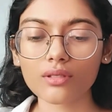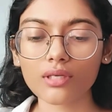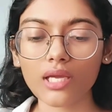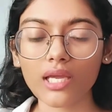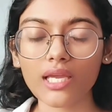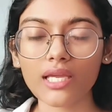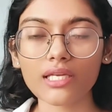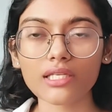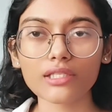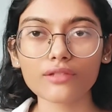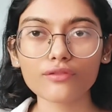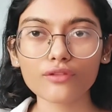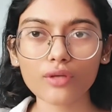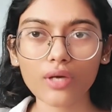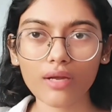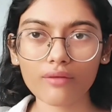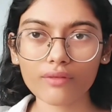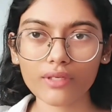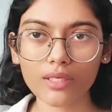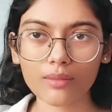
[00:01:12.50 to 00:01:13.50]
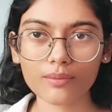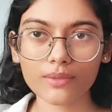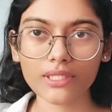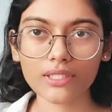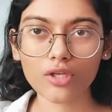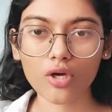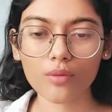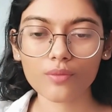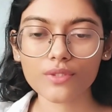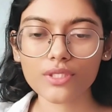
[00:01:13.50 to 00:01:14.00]
and if you have an update
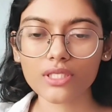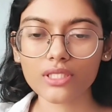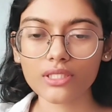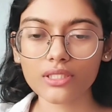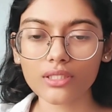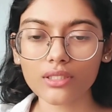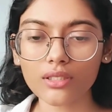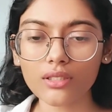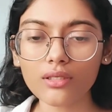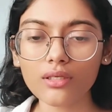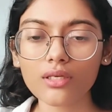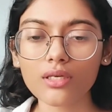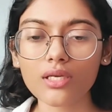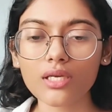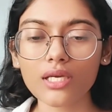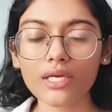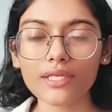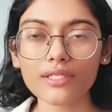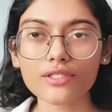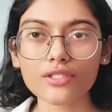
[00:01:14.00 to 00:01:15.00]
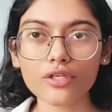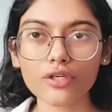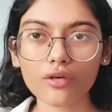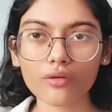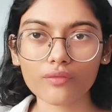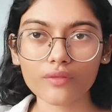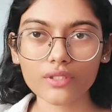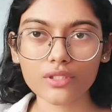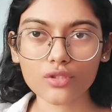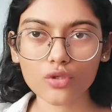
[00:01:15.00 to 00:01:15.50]
option here instead
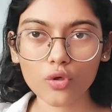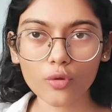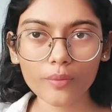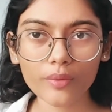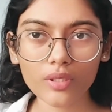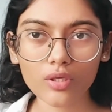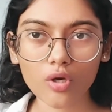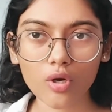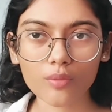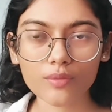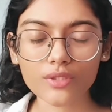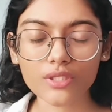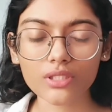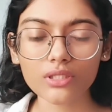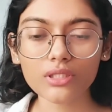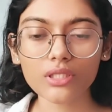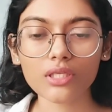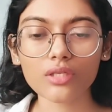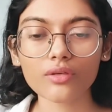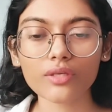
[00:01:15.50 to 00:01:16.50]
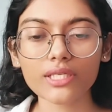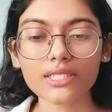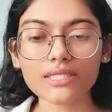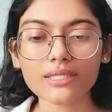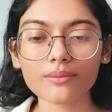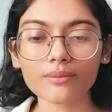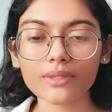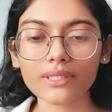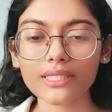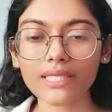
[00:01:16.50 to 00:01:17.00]
of this open option, then you can
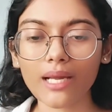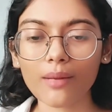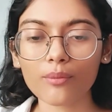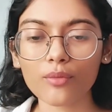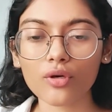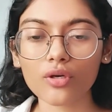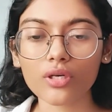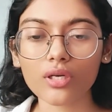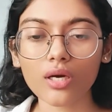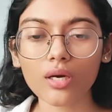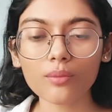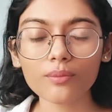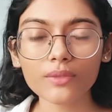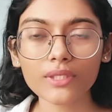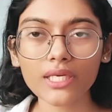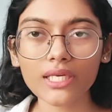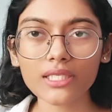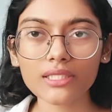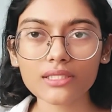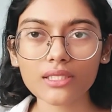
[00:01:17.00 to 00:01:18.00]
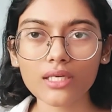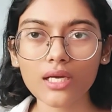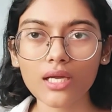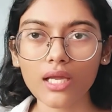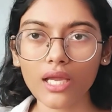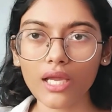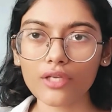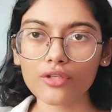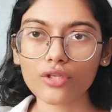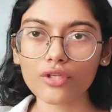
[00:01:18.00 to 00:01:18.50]
simply tap on update
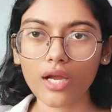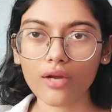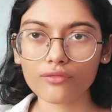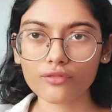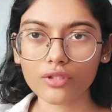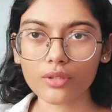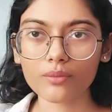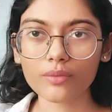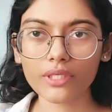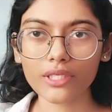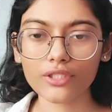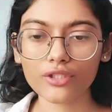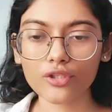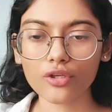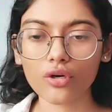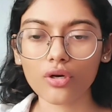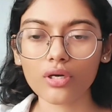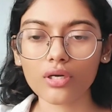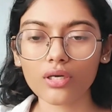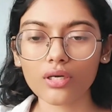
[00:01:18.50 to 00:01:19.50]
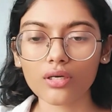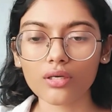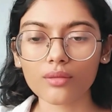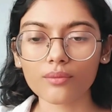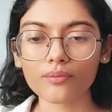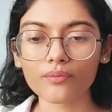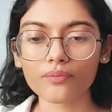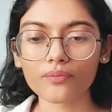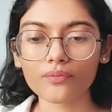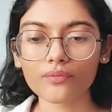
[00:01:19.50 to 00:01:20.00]
and you have to update your
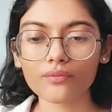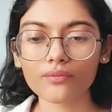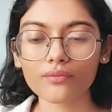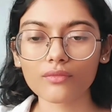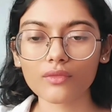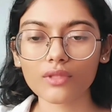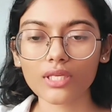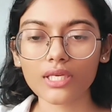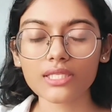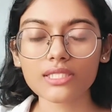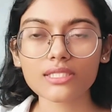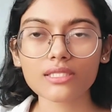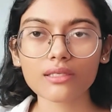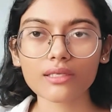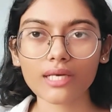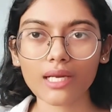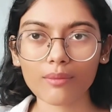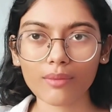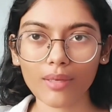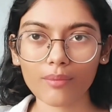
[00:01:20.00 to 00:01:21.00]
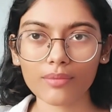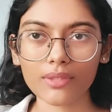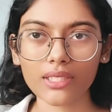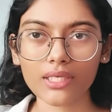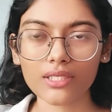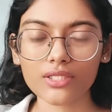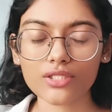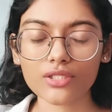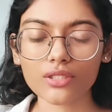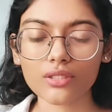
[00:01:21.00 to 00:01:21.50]
Instagram
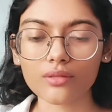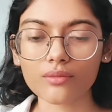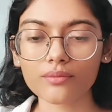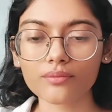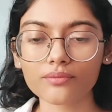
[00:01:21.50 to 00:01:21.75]
application.